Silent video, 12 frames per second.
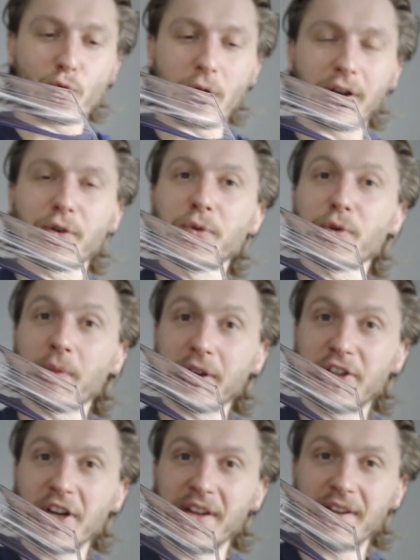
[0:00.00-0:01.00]
Welcome to my
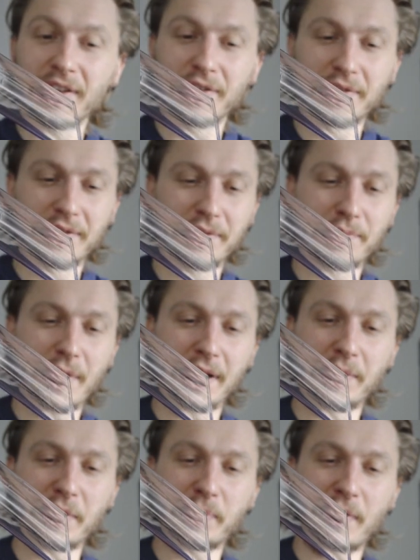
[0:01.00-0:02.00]
channel. My
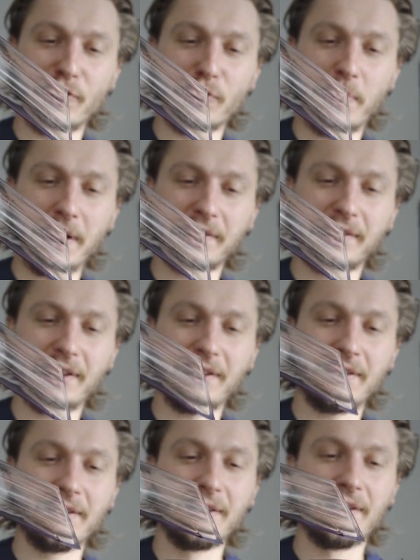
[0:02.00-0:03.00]
name is Pavel
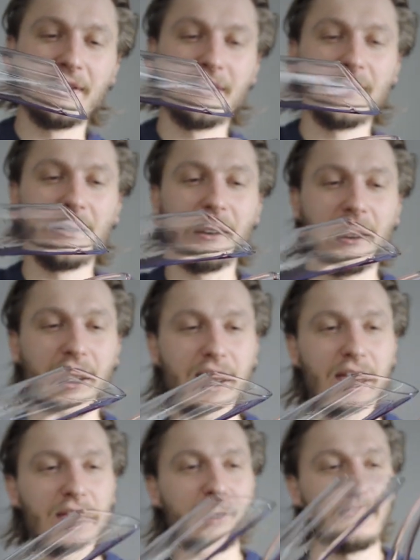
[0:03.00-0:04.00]
Paska
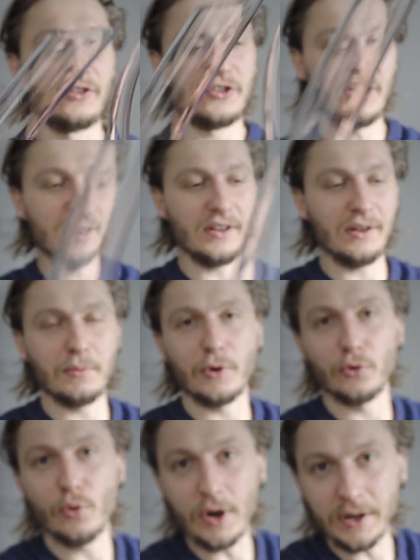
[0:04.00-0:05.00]
and this is a channel
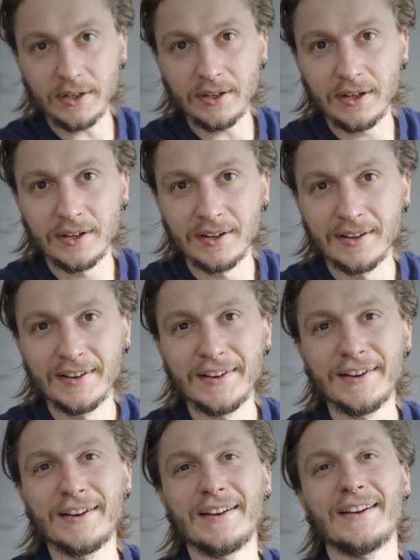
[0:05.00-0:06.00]
about wine.
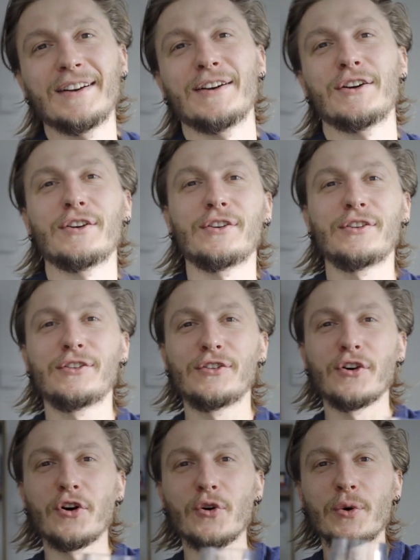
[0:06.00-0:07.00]

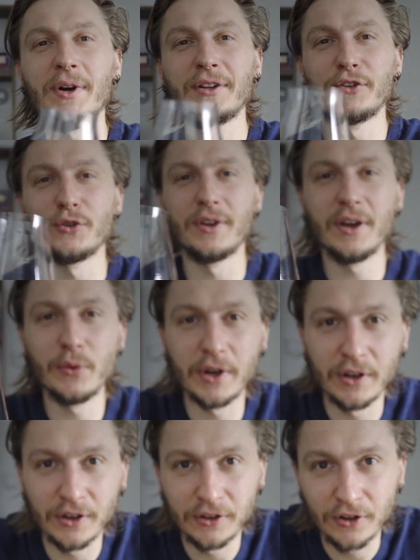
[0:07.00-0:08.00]
So today we're
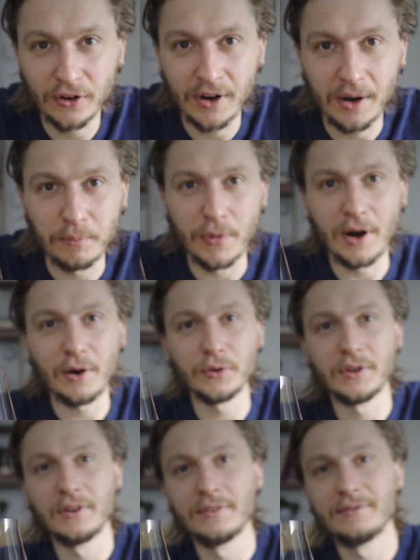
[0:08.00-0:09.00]
gonna talk
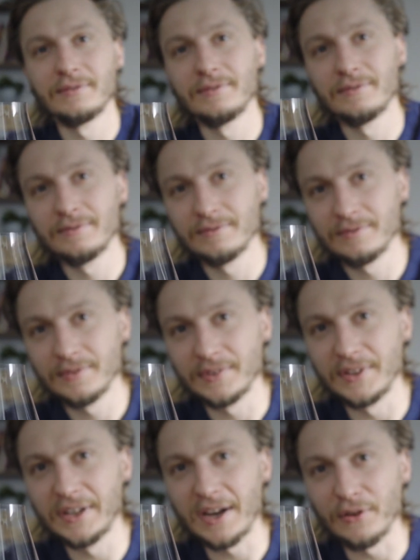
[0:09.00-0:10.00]
about
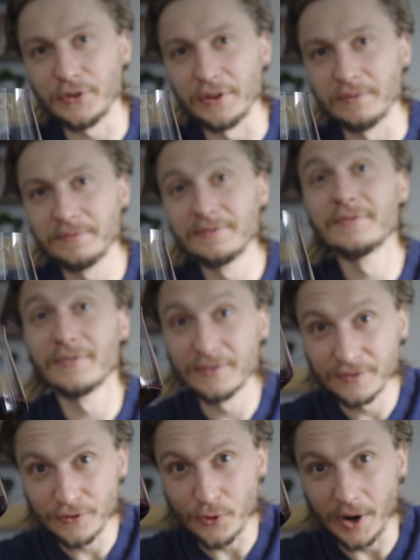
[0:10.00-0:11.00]
decanting.
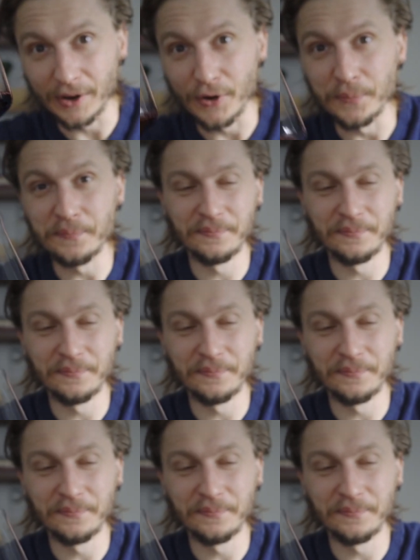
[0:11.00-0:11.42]
Welcome.